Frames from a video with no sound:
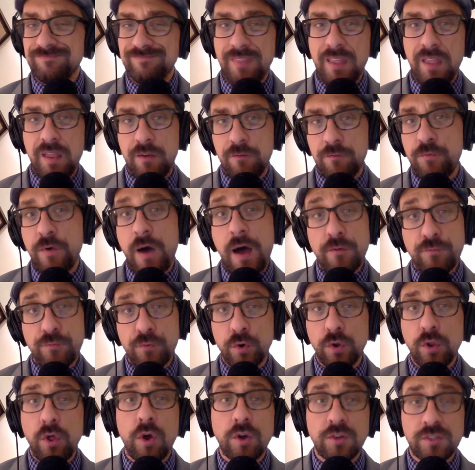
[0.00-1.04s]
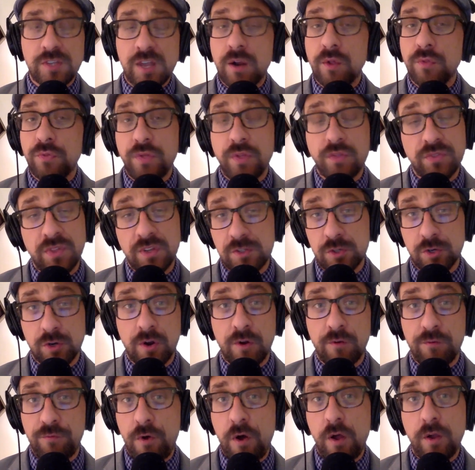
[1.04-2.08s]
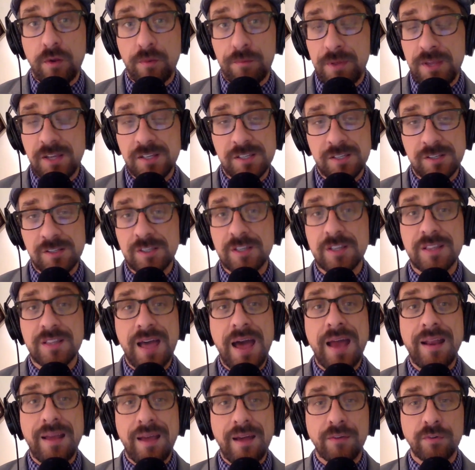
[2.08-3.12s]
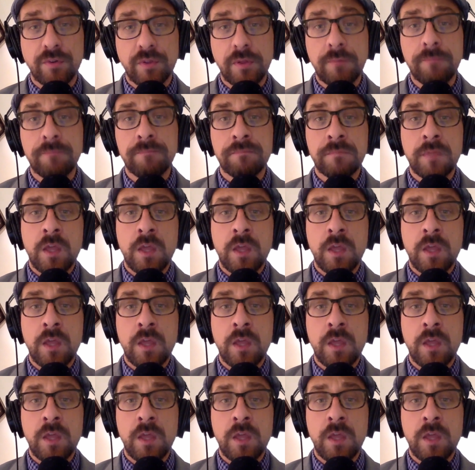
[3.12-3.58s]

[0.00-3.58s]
in 5 furlongs, I don't think things are going to fall to pieces that heavily.